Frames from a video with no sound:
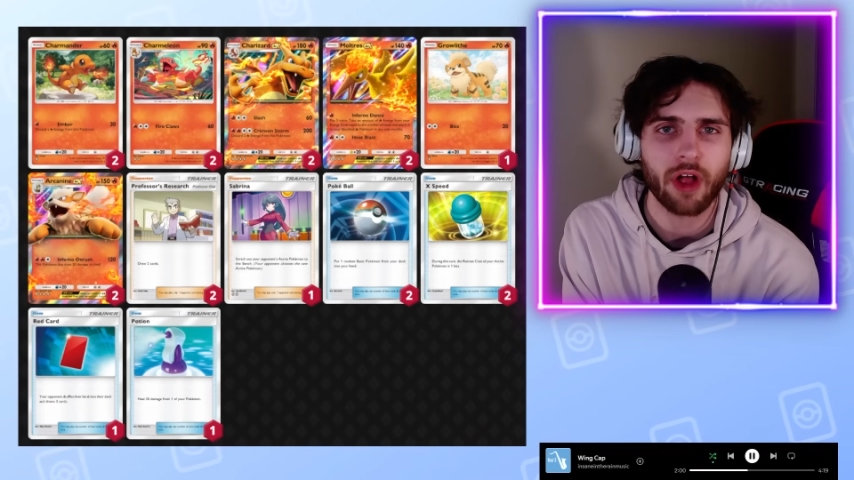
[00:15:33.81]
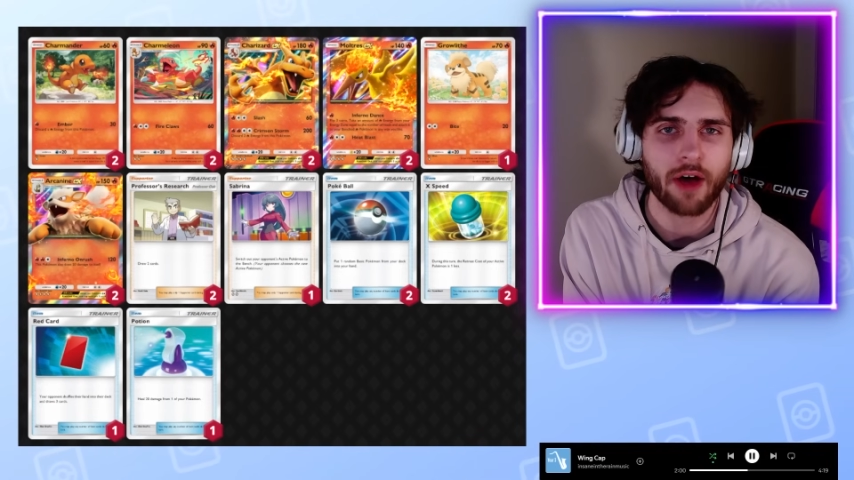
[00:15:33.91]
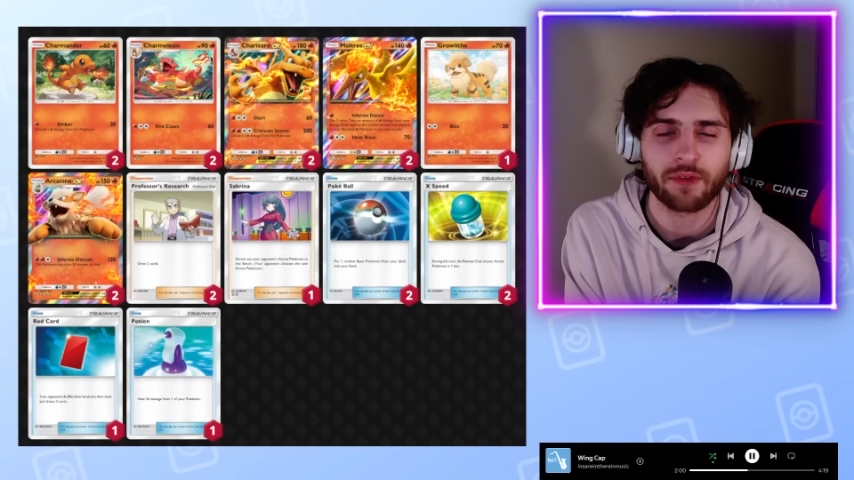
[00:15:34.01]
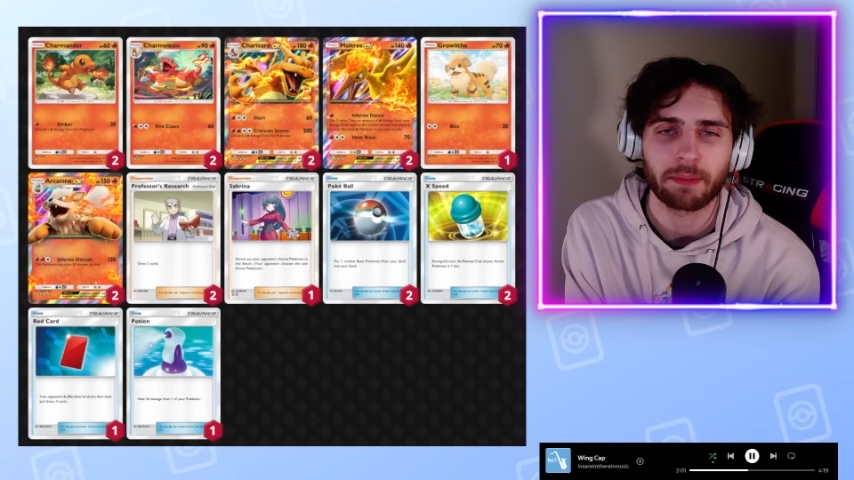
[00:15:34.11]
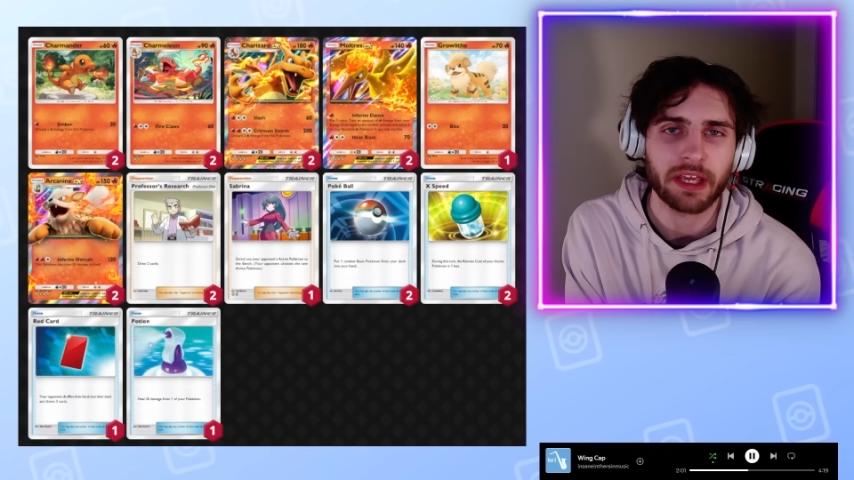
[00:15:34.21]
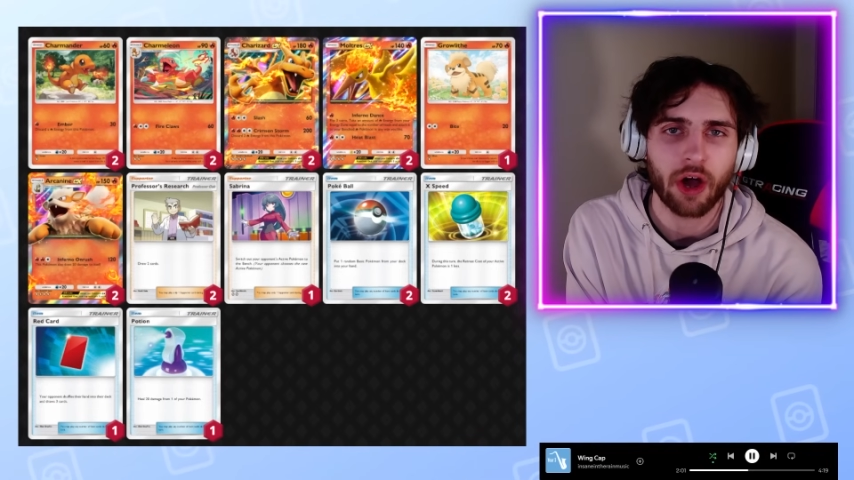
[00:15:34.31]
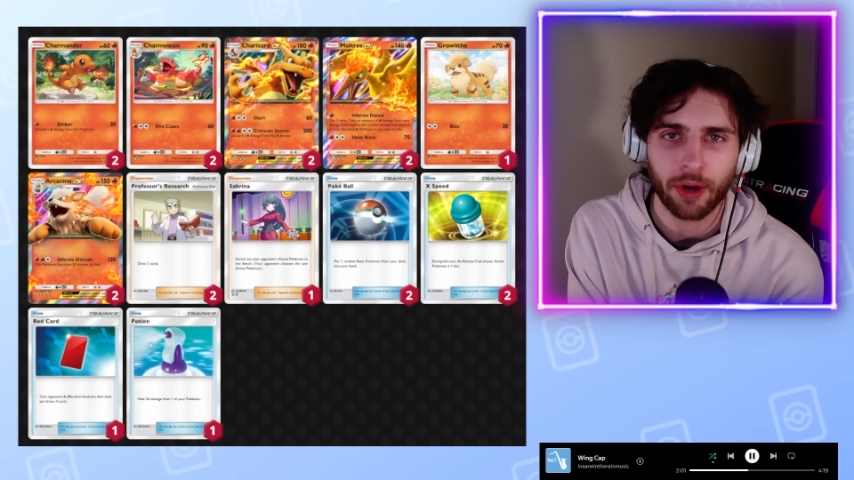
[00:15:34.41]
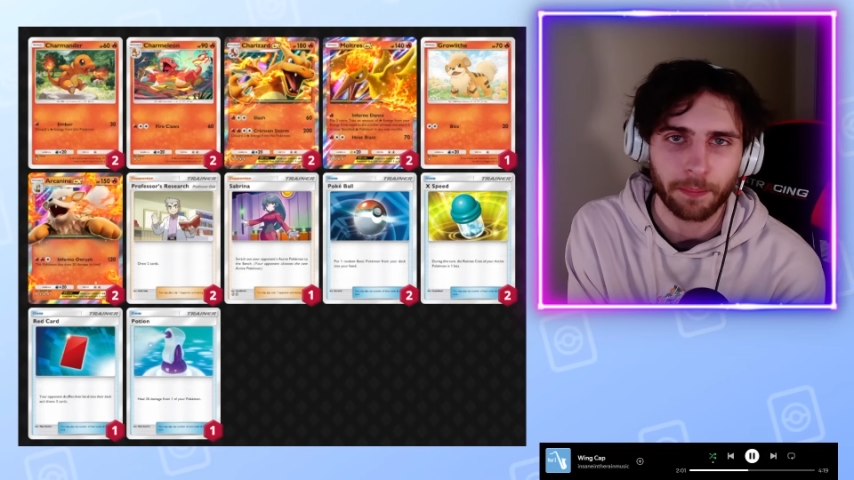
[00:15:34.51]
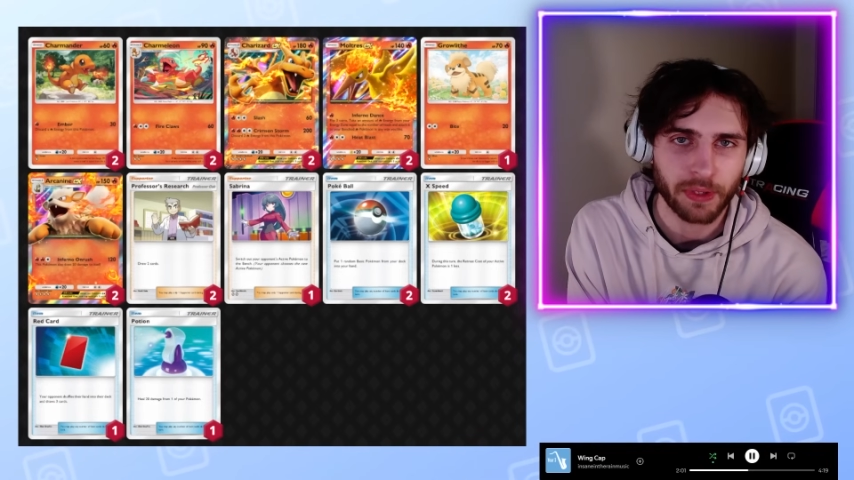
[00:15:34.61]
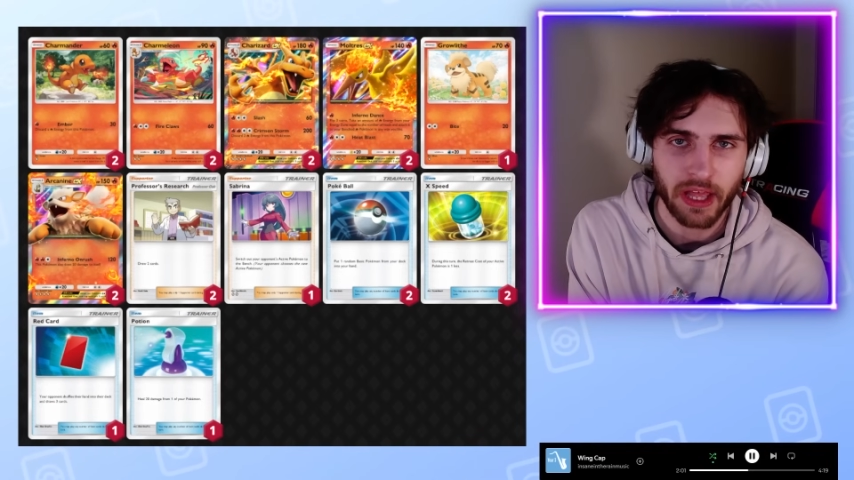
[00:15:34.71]
off and be
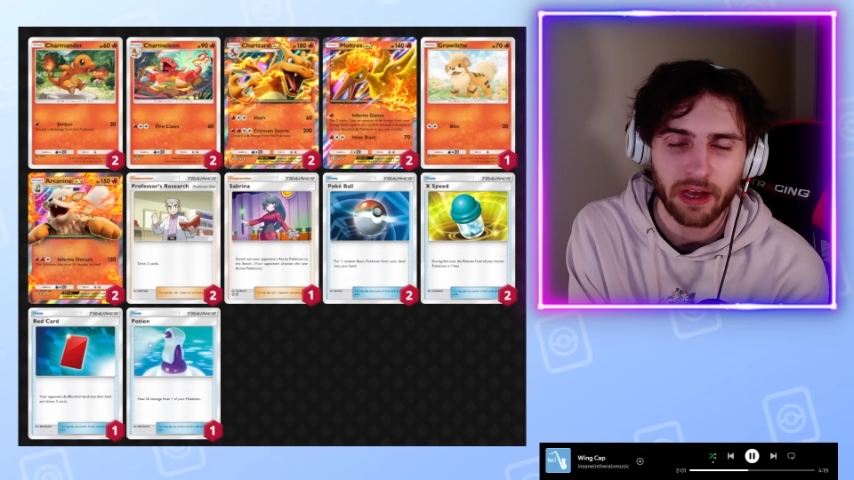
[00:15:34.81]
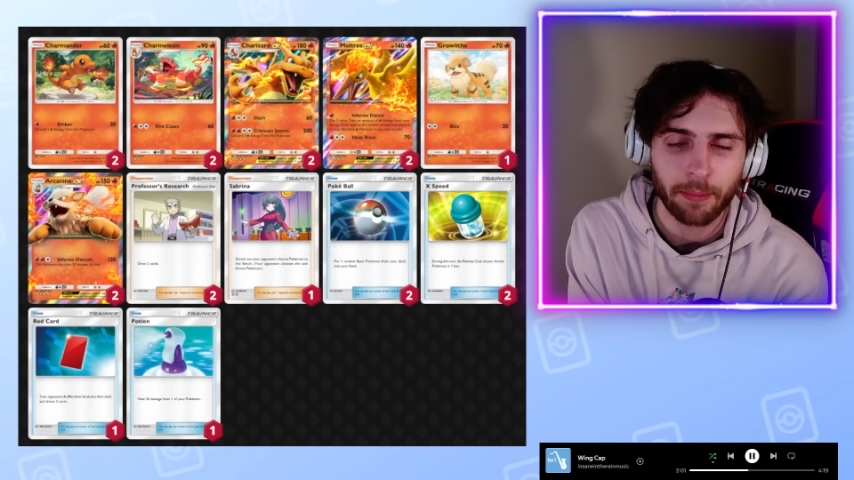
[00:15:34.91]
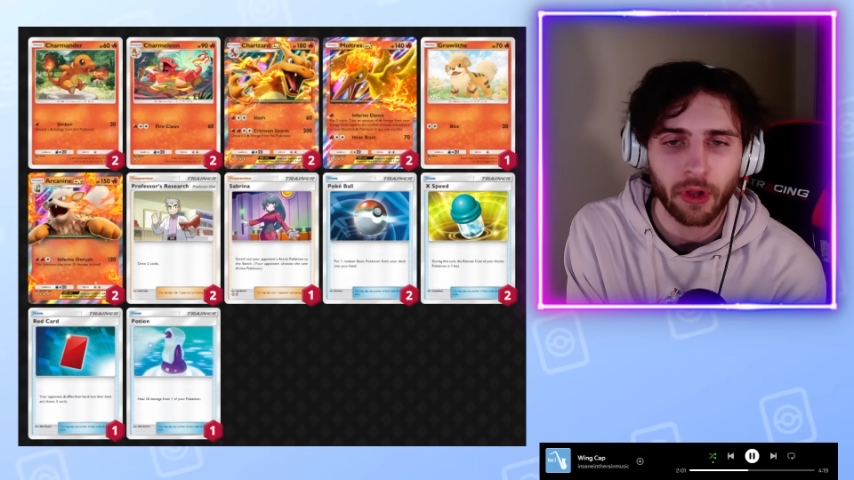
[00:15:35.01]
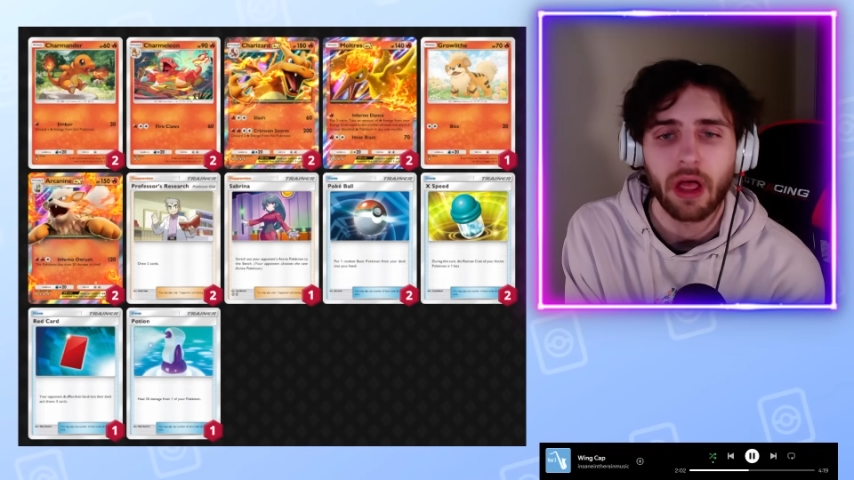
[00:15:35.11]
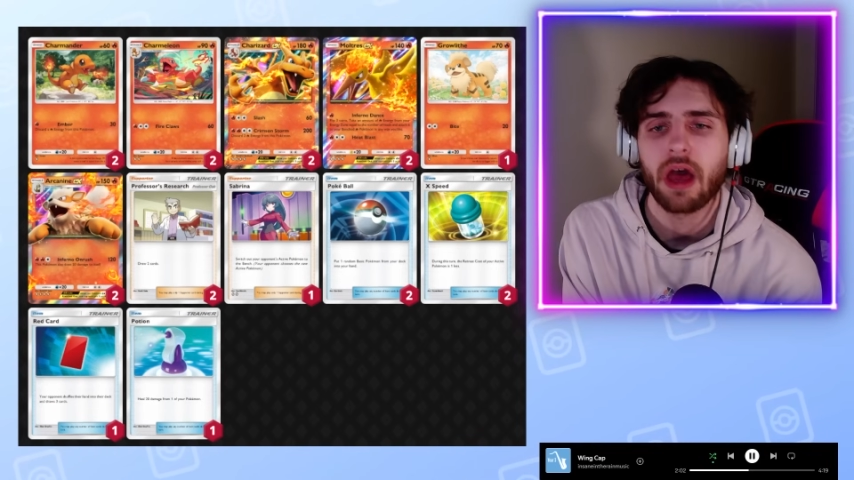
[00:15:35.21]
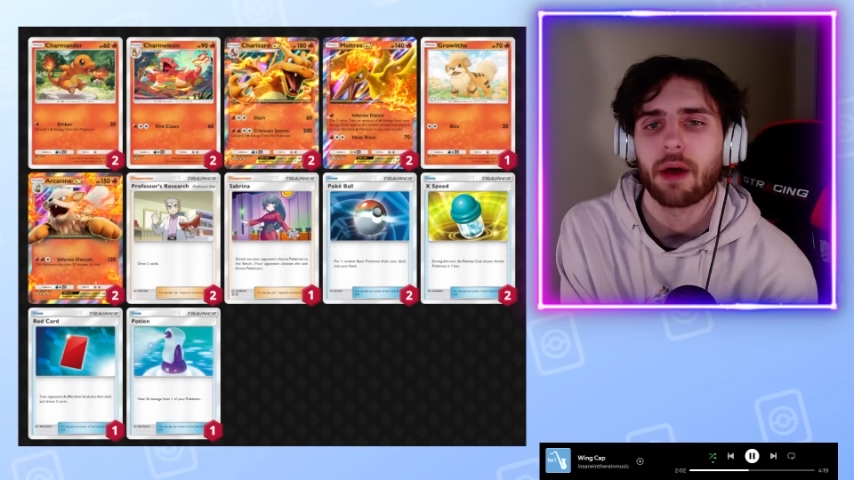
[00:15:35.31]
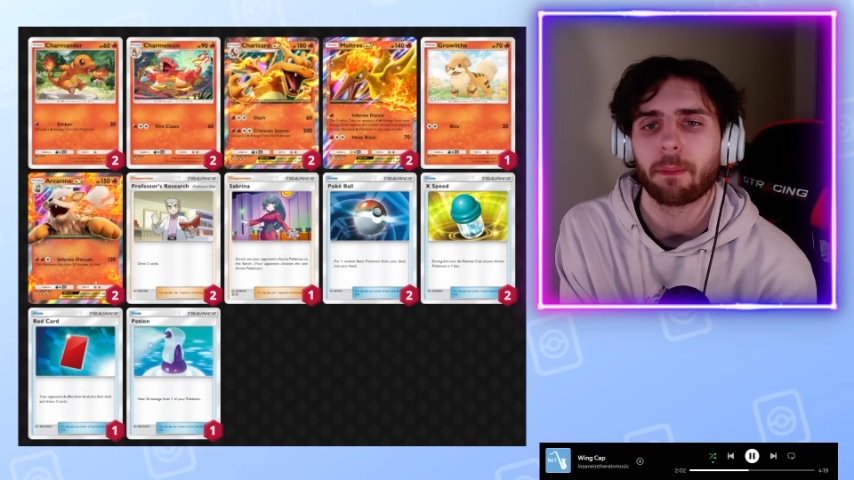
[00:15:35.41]
unplayable,